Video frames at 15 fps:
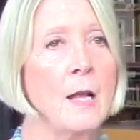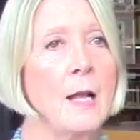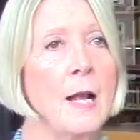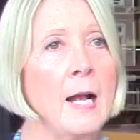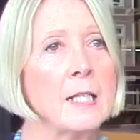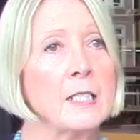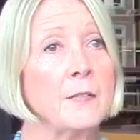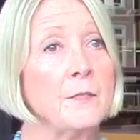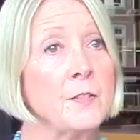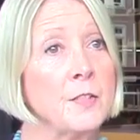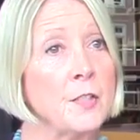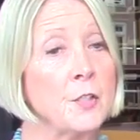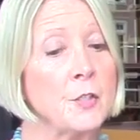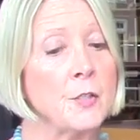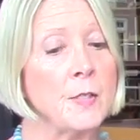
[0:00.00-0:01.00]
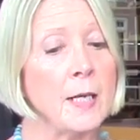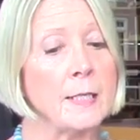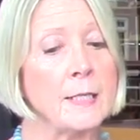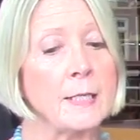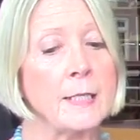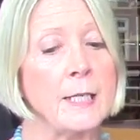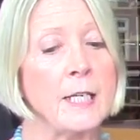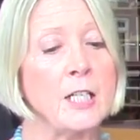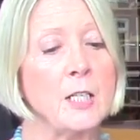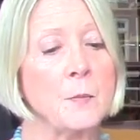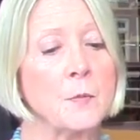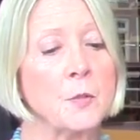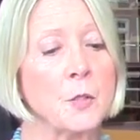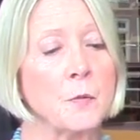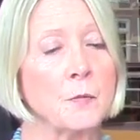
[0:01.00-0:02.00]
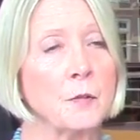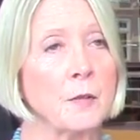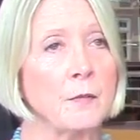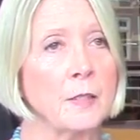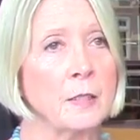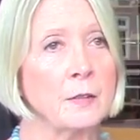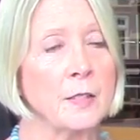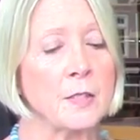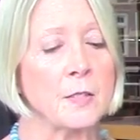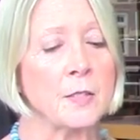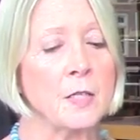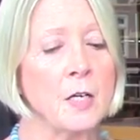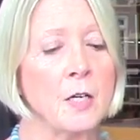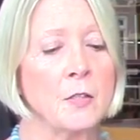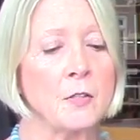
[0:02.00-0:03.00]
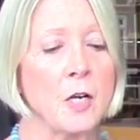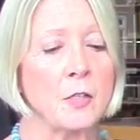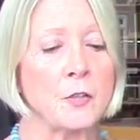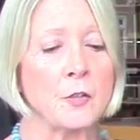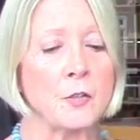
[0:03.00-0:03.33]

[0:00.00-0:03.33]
As a physician and a keen observer of illness, Dr.